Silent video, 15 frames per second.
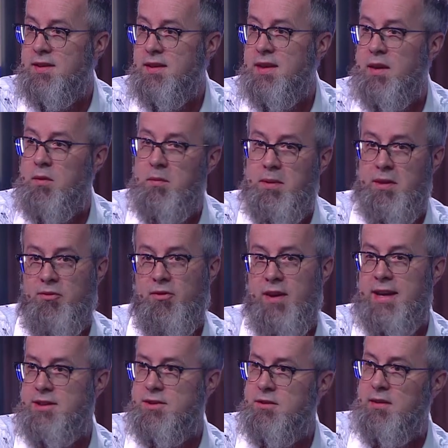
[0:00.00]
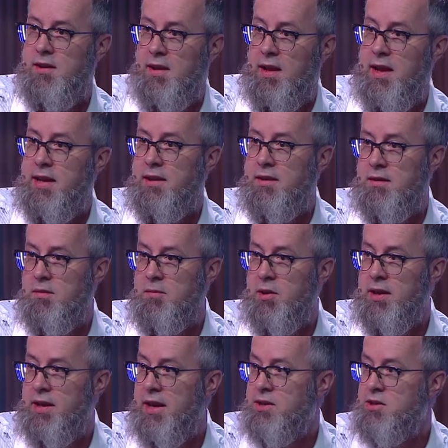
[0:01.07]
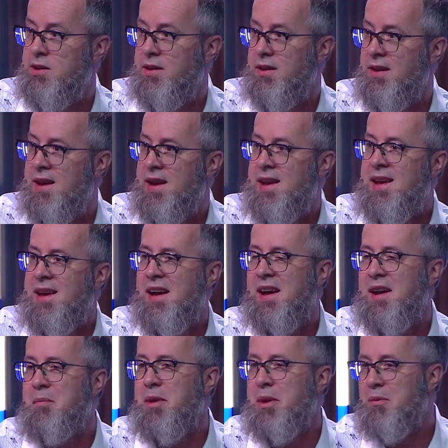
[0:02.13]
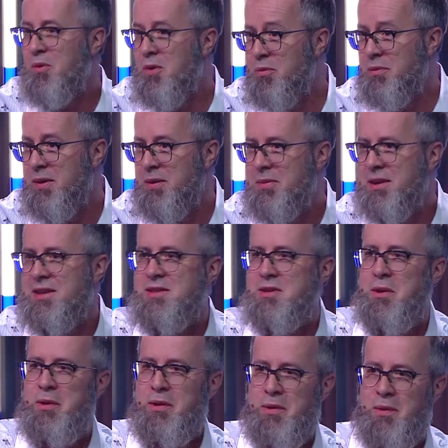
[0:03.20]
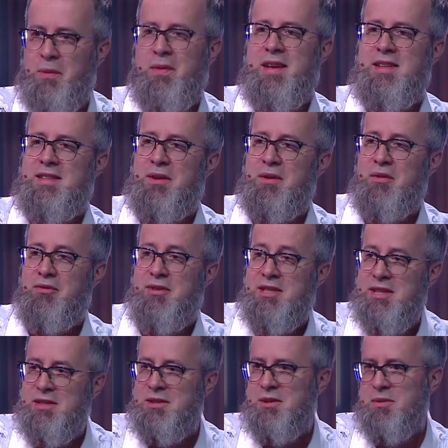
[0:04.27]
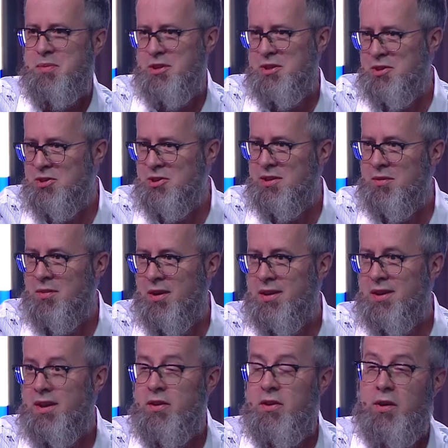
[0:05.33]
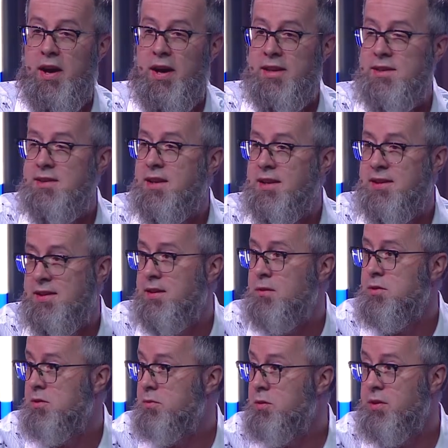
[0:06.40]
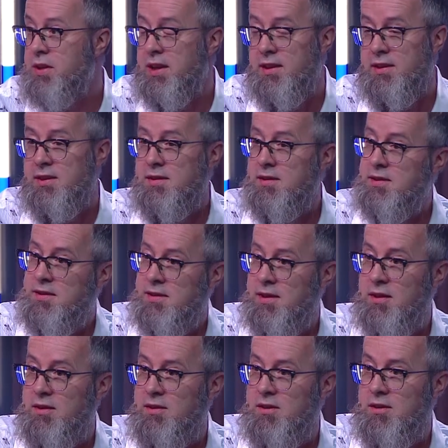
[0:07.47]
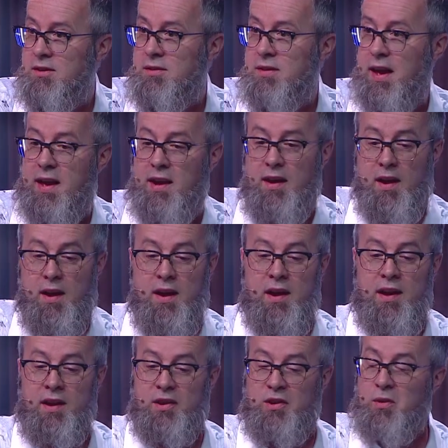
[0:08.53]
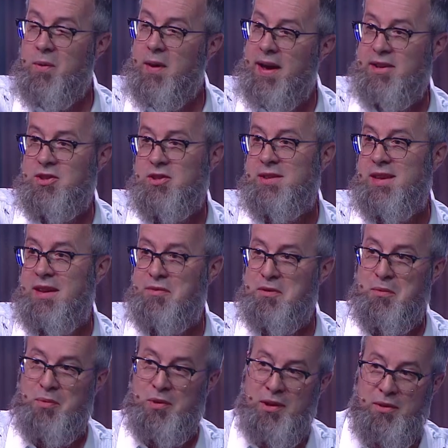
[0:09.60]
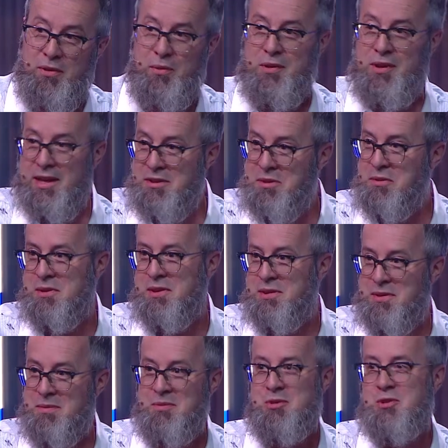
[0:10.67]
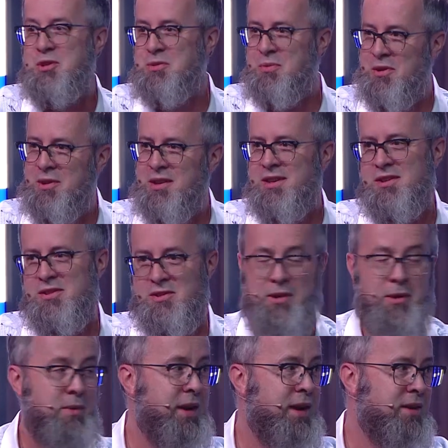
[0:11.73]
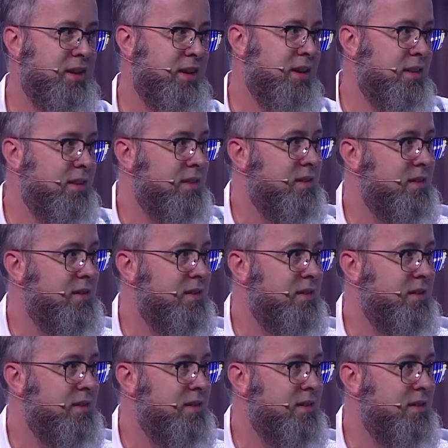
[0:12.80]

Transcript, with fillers: that that would be faster than light communication, uh, but it won't be because although that's how the physics could potentially work, although Einstein said it was spooky at a distance and it couldn't do that, you actually have to put it through classical systems, which is where you get a slowdown again.